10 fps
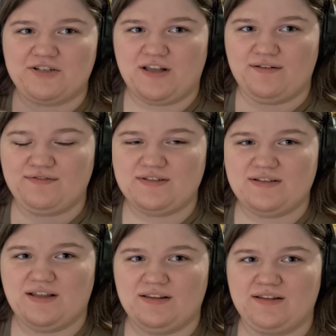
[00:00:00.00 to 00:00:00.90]
shelves
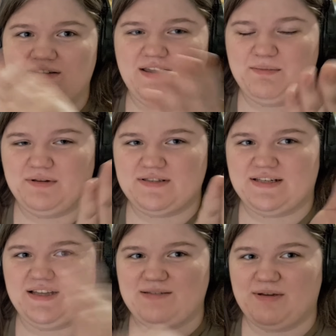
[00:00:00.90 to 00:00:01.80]
and the table to
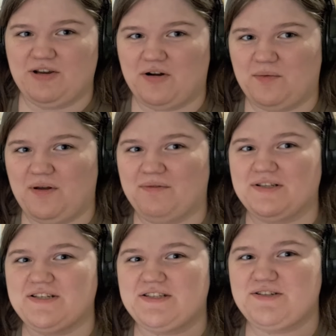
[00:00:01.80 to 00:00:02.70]
get to my yarn wall,
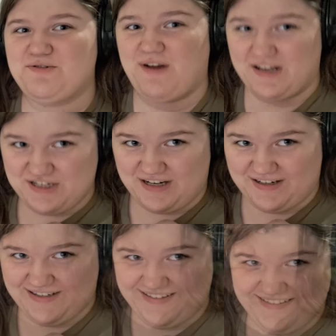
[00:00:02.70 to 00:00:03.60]
which is tragic.